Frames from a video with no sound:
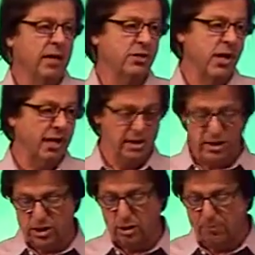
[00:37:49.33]
In John, it
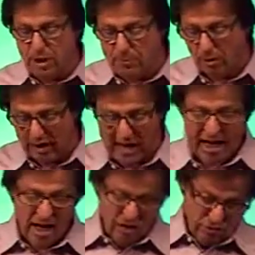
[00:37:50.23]
says the people
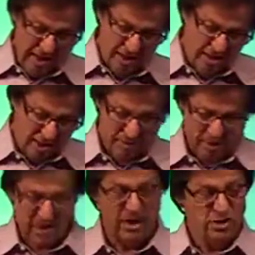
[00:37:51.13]
tried to come and
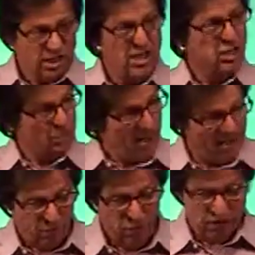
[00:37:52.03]
take Jesus by
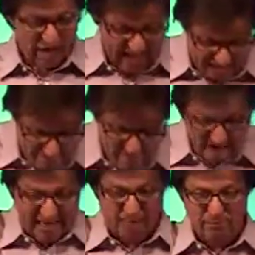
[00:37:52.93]
force and
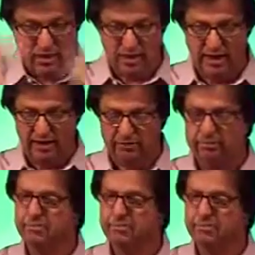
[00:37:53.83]
make him their king.